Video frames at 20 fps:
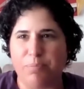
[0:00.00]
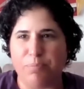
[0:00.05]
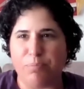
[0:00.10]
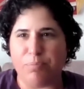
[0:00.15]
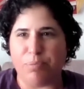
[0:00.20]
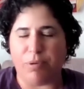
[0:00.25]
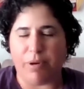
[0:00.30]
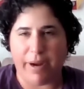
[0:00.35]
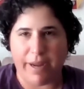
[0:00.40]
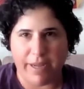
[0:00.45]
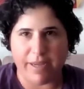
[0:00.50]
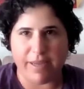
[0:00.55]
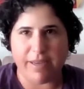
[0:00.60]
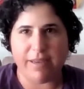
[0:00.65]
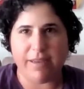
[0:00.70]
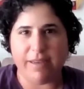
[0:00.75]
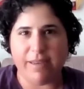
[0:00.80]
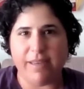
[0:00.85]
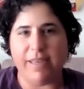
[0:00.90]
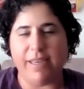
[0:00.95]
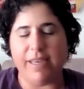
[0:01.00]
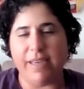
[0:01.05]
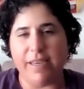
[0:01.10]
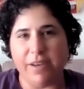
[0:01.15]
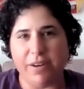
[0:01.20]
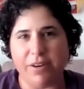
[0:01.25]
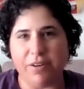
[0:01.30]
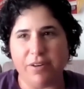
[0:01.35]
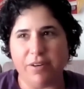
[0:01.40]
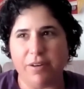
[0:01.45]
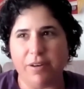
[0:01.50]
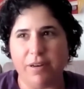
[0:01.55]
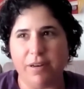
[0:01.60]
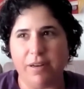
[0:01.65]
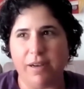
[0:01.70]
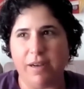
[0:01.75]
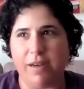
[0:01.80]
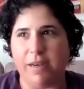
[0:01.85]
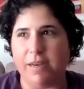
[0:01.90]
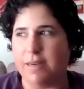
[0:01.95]
break
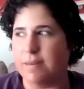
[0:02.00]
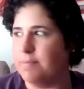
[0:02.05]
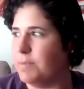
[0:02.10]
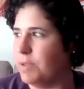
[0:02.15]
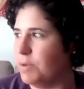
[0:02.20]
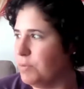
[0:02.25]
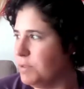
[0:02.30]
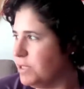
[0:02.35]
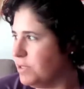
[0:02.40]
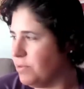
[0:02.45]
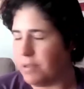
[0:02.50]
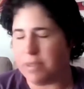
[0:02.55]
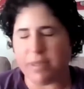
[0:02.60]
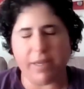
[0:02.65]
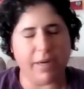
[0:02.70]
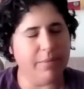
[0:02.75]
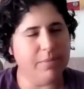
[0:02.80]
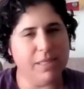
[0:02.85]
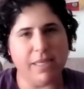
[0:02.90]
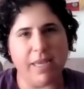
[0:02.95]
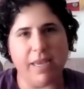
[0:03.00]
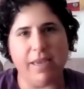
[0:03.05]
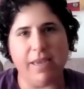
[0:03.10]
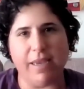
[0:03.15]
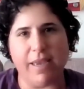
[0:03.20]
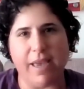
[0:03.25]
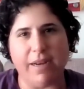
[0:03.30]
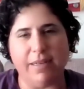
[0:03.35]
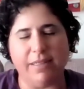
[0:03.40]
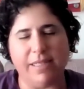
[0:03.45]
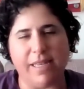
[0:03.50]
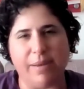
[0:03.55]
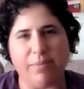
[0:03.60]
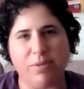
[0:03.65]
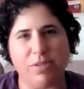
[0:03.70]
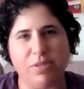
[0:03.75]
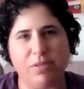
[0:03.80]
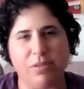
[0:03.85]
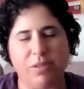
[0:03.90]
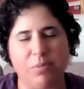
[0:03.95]
here. The resort that I'm staying at is
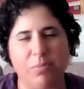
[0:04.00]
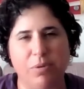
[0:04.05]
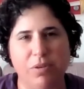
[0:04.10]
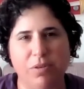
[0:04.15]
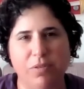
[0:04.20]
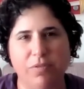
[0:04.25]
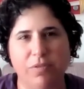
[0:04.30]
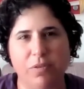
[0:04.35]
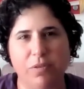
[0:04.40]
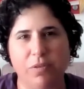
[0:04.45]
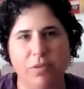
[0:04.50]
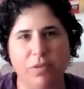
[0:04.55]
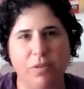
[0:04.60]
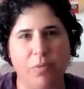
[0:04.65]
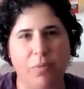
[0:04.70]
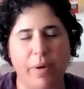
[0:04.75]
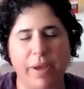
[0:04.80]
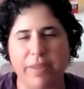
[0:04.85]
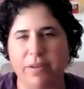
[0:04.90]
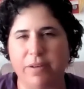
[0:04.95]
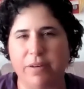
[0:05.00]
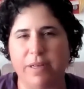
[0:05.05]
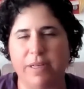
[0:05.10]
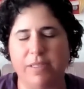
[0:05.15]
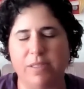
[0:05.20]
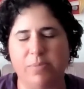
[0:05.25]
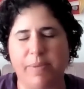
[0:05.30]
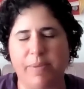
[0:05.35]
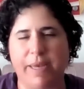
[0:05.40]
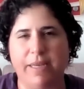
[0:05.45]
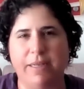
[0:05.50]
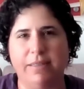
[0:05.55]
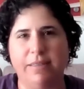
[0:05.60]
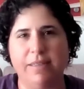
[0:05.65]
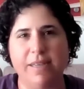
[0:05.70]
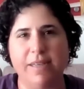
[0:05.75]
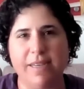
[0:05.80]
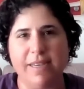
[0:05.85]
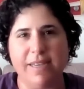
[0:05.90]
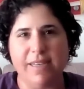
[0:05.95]
absolutely beautiful. The weather has
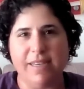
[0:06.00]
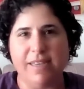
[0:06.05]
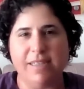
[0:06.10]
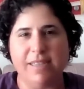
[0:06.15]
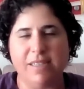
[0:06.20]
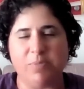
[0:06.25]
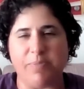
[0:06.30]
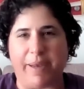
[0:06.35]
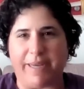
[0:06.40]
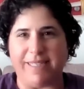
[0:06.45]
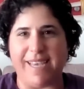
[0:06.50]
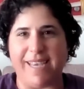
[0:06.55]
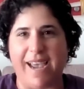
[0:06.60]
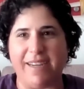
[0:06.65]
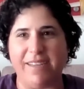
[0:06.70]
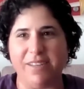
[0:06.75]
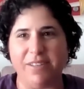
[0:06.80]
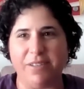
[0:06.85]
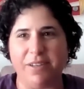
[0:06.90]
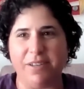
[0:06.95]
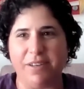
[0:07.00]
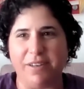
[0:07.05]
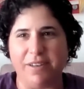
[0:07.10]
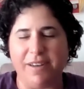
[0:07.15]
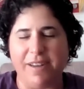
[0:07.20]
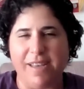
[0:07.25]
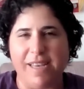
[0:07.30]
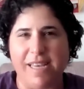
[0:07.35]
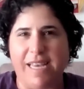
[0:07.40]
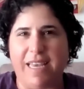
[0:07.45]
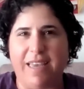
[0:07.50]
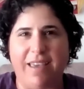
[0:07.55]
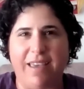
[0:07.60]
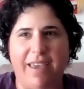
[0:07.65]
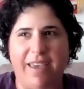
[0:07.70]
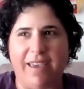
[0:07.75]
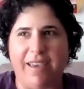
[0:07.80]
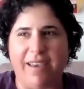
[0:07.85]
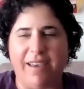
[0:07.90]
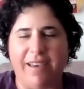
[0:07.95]
been spectacular,
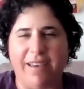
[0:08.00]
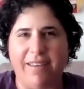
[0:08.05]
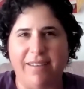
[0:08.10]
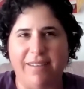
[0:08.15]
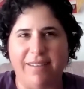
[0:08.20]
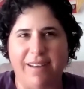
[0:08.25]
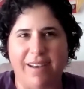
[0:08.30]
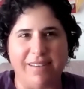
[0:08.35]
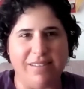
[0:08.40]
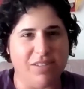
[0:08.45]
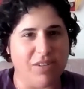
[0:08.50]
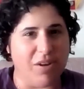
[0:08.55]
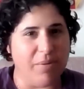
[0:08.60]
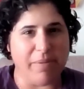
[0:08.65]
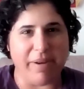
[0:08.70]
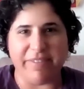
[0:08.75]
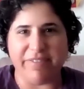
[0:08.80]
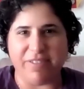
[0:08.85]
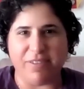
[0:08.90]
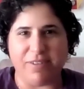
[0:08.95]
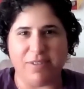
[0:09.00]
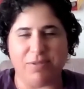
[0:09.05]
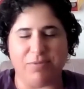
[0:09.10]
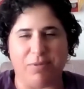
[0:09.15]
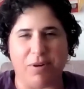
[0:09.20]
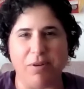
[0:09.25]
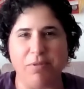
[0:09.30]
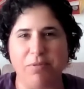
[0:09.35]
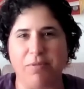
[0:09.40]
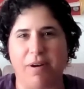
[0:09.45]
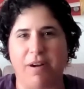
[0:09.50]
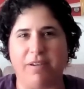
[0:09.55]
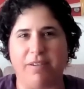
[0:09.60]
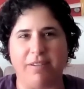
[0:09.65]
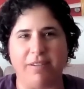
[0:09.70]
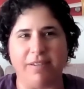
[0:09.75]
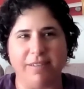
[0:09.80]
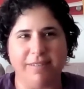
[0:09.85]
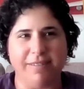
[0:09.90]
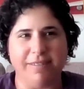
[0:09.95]
and I saw my first
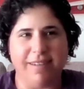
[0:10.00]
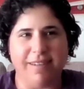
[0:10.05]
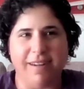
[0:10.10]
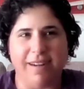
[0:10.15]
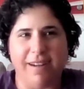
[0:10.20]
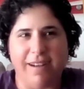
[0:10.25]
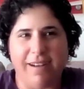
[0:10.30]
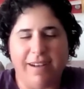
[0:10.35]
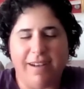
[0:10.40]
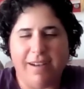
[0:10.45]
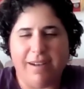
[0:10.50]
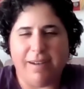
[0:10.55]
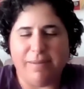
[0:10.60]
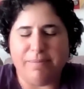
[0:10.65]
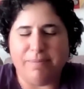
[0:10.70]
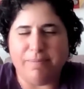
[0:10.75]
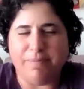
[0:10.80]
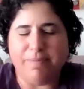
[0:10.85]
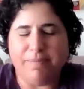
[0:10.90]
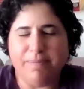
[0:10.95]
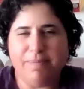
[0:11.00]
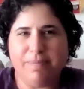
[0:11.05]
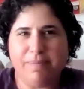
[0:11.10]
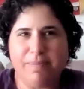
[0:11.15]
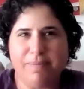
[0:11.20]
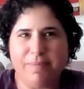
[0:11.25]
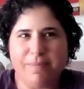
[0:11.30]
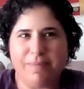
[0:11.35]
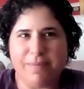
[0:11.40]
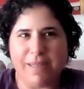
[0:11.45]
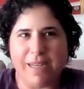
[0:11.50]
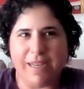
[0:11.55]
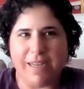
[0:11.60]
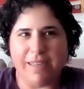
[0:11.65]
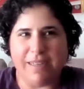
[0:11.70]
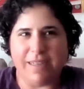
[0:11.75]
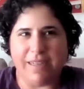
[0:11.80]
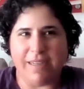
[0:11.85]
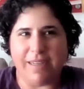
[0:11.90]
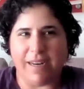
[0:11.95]
roadrunner.
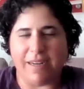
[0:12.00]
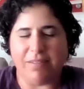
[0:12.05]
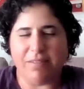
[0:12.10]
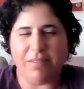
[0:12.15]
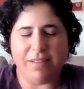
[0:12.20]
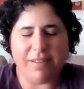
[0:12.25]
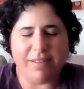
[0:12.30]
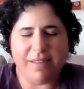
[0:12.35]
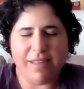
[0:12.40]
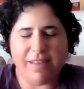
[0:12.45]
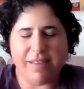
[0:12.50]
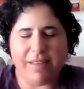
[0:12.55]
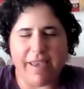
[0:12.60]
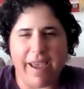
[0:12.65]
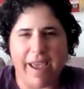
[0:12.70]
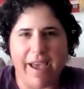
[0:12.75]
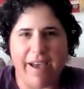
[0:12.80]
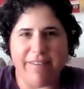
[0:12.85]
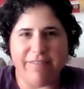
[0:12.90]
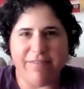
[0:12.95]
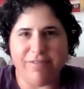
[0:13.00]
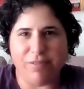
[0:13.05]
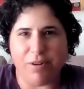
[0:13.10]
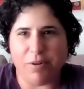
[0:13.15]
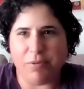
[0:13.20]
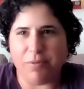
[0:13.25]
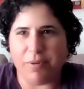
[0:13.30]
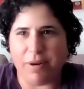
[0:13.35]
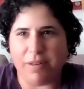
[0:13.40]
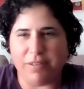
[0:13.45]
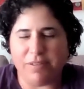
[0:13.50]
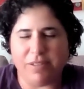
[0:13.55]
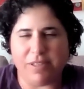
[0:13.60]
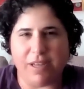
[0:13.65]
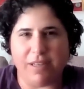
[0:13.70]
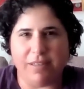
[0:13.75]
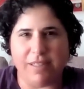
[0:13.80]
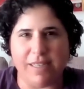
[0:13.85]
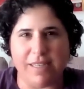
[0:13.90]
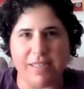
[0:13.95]
I don't think they have roadrunners
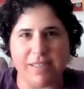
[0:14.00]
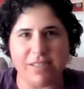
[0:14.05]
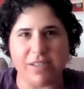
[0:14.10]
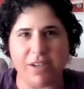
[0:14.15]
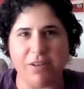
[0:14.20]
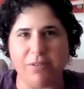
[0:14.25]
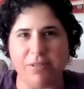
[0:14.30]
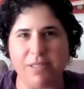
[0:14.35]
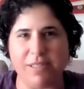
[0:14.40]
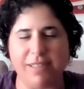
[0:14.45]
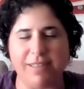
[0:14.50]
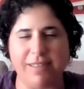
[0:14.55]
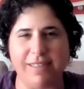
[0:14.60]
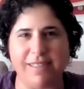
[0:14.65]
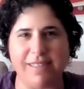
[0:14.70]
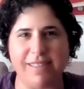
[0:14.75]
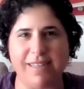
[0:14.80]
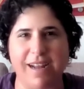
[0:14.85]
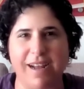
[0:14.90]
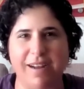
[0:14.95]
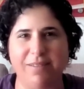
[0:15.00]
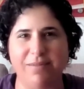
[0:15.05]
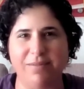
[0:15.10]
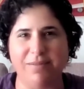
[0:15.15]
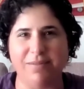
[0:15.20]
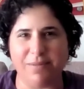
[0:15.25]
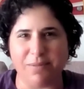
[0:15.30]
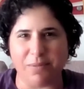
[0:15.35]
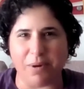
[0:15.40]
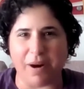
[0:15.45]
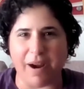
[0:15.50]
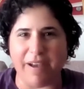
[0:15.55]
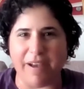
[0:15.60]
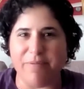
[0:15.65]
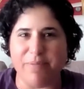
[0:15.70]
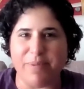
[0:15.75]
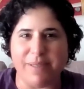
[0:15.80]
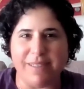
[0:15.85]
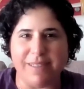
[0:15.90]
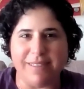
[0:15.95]
on the East Coast, at least not where
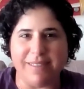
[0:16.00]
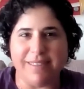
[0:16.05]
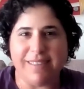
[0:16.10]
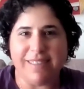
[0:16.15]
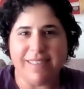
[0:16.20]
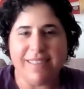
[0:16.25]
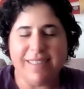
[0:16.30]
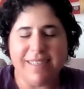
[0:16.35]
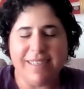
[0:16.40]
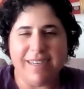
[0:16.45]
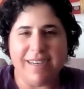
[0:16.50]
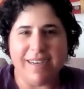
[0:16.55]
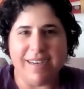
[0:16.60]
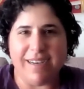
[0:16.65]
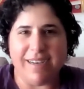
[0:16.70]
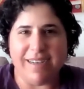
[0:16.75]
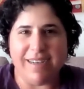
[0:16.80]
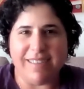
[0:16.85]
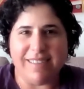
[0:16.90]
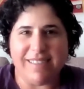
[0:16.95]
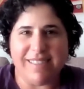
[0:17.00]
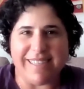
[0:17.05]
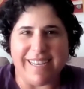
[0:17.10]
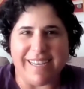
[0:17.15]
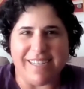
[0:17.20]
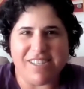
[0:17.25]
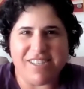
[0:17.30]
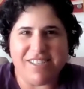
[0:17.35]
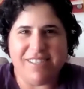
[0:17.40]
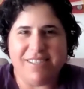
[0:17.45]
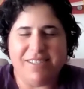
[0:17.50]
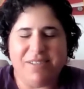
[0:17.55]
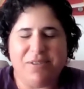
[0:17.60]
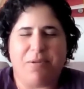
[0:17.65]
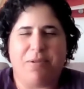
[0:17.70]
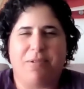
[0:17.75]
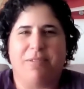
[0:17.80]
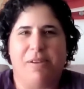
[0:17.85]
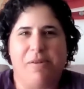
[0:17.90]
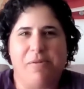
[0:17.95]
I've been stationed
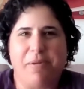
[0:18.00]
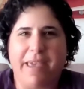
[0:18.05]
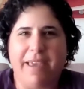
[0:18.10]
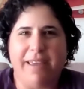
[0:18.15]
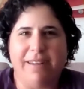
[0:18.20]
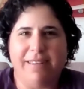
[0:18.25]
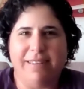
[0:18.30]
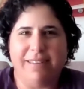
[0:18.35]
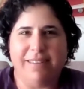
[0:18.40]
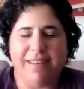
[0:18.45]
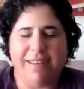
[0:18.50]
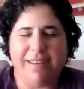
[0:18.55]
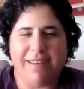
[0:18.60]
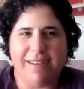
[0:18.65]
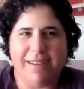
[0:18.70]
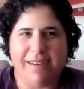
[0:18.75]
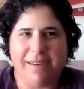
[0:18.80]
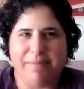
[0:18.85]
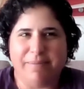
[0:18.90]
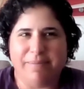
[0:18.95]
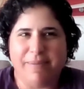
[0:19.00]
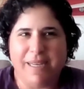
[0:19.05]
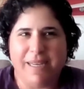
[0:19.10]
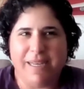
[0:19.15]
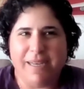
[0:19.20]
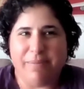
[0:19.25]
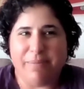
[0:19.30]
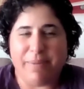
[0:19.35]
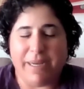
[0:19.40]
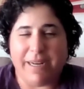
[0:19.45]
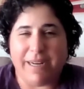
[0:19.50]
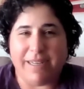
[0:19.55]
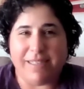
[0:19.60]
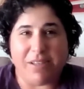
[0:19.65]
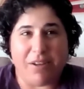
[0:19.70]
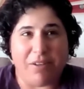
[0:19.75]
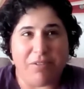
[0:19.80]
or located. But I saw